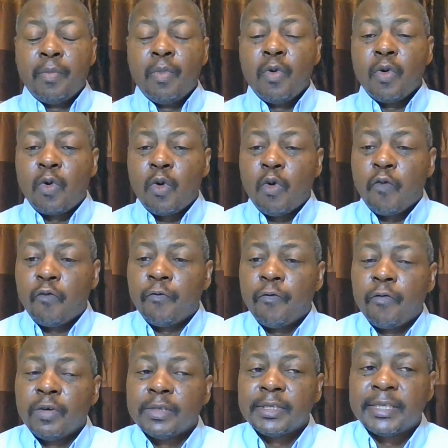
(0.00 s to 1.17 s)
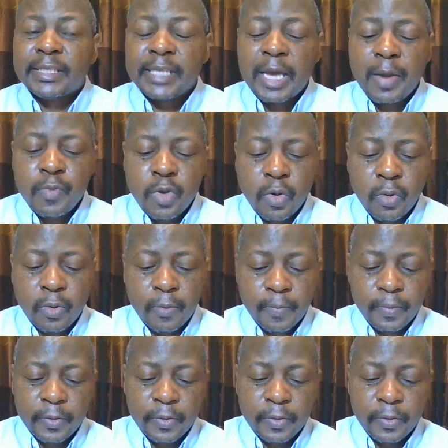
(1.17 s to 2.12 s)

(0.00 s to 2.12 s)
book of Samuel.